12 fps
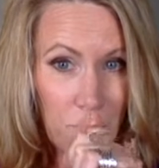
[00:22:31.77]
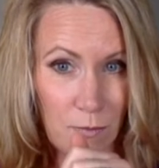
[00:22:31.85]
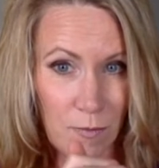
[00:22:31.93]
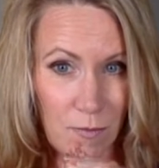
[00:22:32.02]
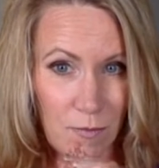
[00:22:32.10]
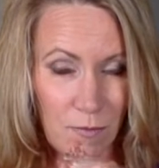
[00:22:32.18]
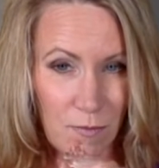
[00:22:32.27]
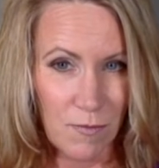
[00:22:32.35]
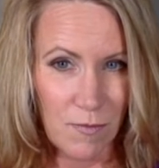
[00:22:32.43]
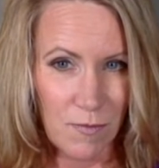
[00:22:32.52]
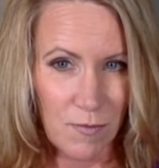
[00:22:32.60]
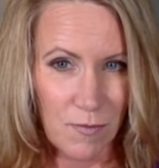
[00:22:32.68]

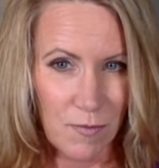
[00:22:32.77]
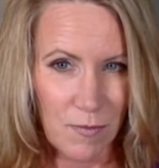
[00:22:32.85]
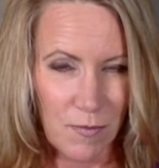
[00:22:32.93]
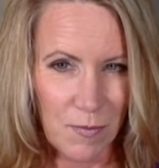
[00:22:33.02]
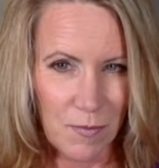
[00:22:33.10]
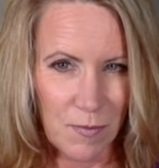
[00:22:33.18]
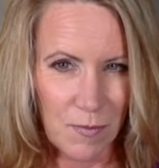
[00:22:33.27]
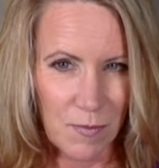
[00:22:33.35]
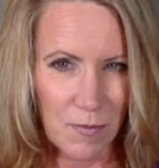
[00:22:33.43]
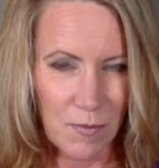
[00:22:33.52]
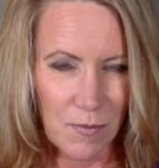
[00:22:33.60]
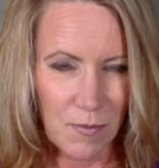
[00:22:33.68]

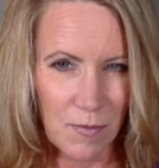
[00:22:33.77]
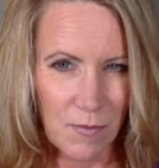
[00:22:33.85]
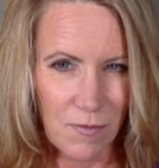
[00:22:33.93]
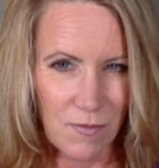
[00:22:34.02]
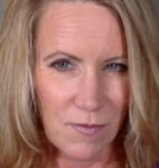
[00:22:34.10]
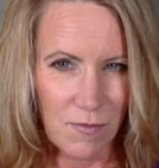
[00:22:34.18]
(not speaking)